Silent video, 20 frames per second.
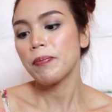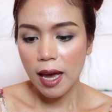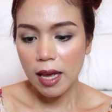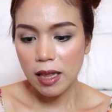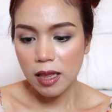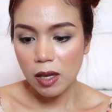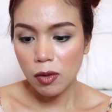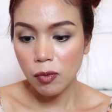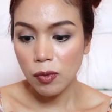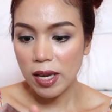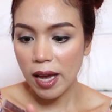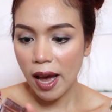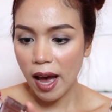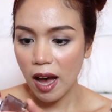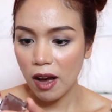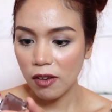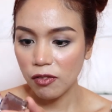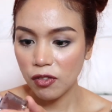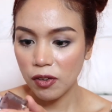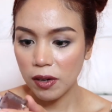And then, we
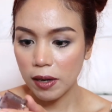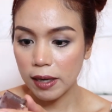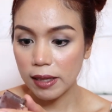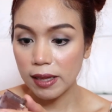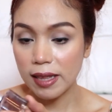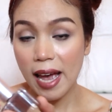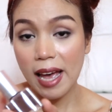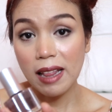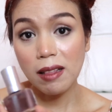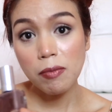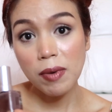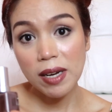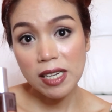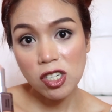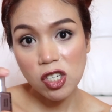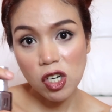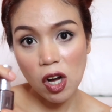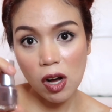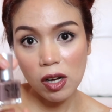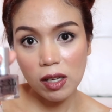have here Death
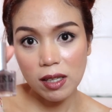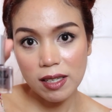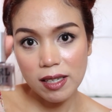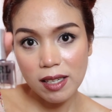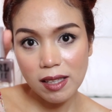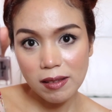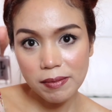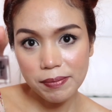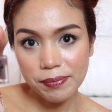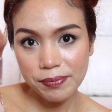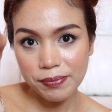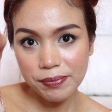by Chocolate.